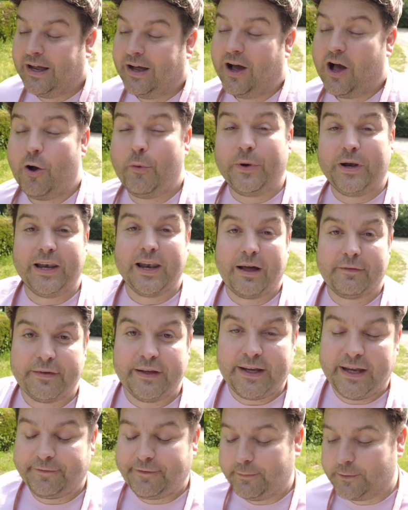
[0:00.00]
I would love
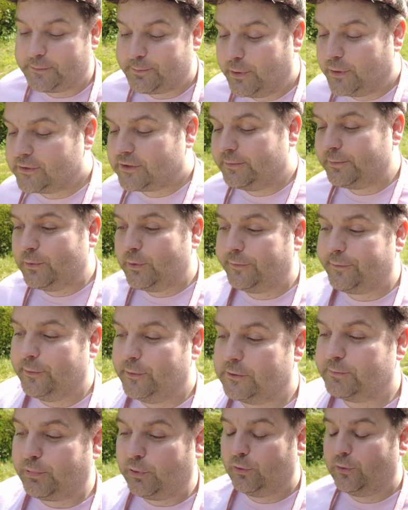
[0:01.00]
it if it was possible, if it
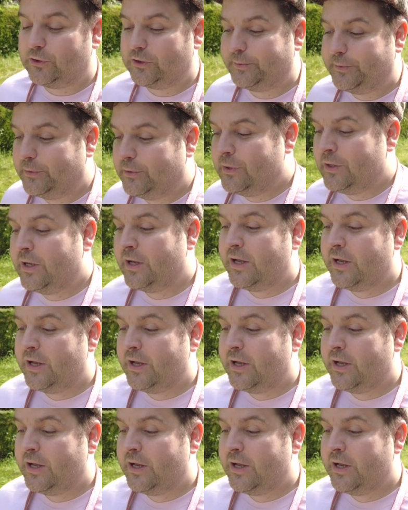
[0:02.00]
was plausible.